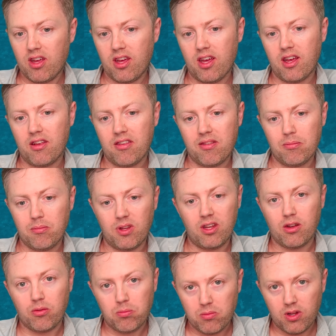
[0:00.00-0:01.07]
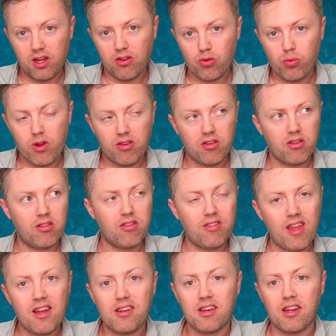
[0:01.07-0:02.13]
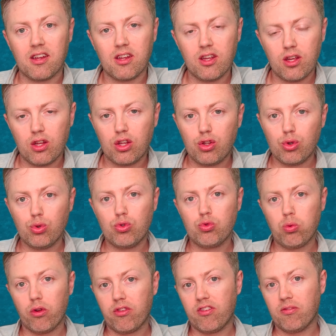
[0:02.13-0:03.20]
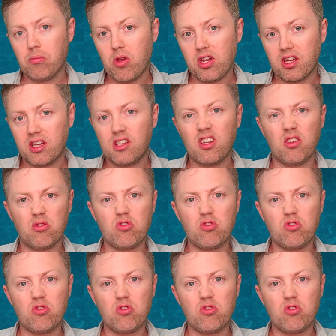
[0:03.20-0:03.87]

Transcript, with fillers: Uh, you know, its residents sending huge wads of money, you know,